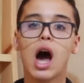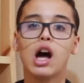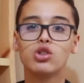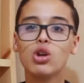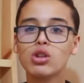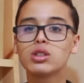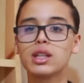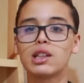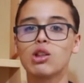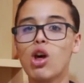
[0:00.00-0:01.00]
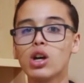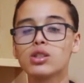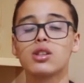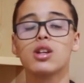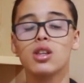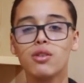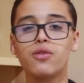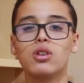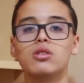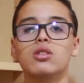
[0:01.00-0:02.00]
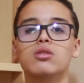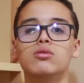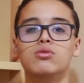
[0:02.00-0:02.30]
and not to get lost in the photo.